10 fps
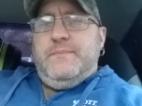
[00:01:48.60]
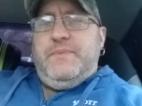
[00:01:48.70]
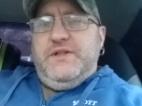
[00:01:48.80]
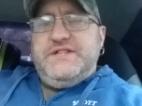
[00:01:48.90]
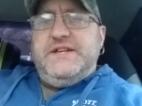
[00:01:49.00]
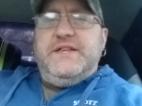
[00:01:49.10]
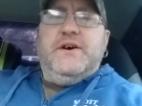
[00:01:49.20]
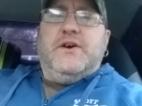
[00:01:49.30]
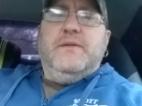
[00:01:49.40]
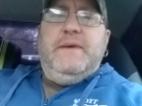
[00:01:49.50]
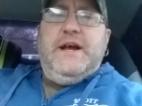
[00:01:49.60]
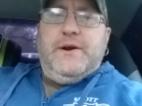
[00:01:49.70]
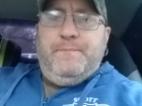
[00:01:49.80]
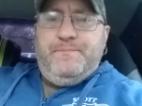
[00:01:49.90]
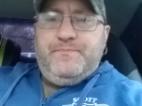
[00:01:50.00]
but let's get to the heart of the
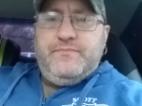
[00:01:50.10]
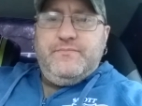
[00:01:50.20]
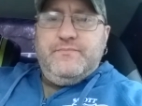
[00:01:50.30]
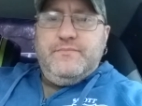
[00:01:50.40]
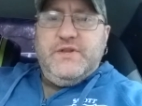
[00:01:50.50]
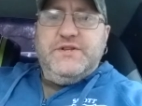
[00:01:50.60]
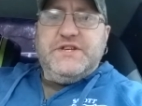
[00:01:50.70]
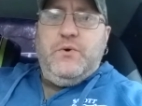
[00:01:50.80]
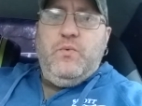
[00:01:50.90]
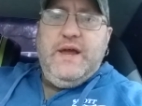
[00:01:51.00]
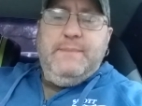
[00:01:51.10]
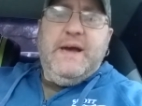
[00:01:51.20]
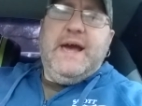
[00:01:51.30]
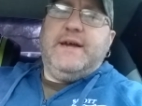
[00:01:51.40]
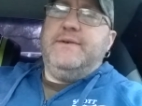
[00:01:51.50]
matter. Let's go way
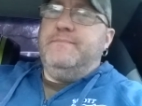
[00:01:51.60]
back.